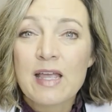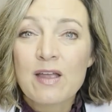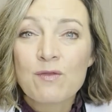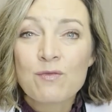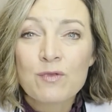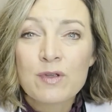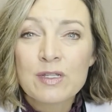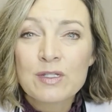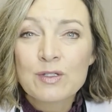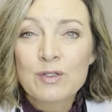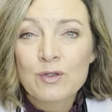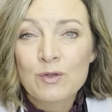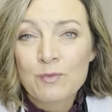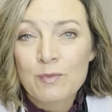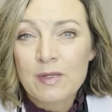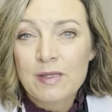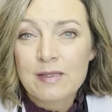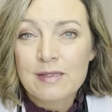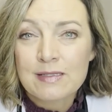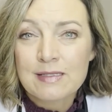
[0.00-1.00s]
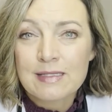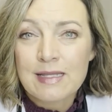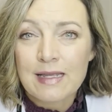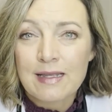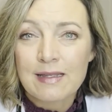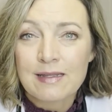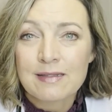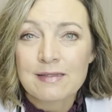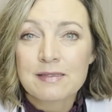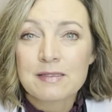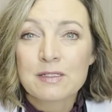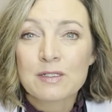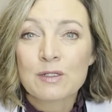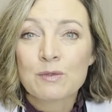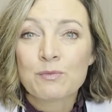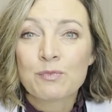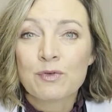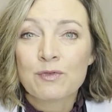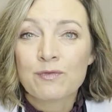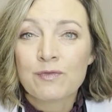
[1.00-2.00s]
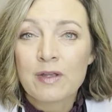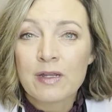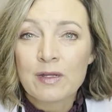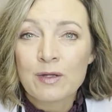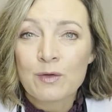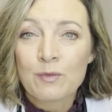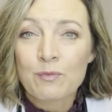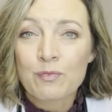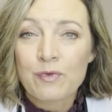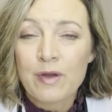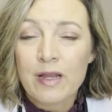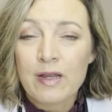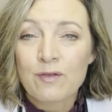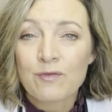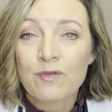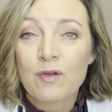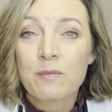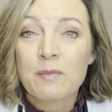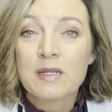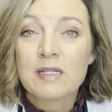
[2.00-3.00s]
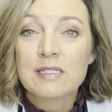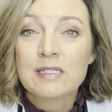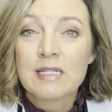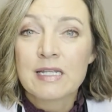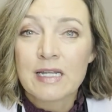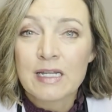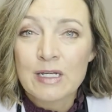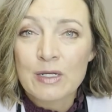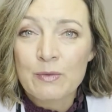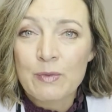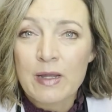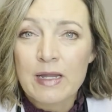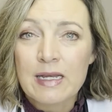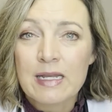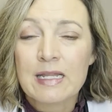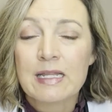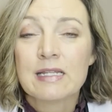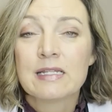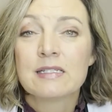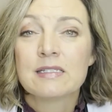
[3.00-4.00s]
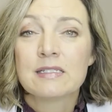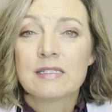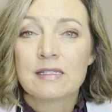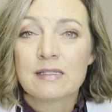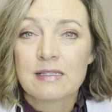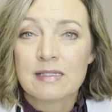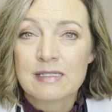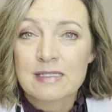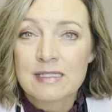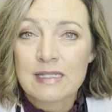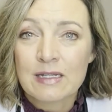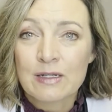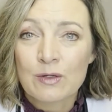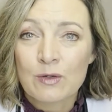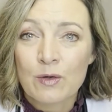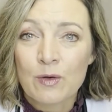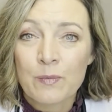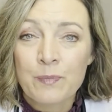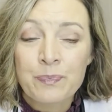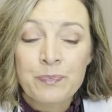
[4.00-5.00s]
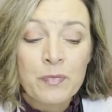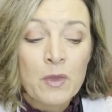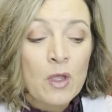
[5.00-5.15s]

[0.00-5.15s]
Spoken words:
every 2 milliseconds to prevent your brain from attenuating to the signal.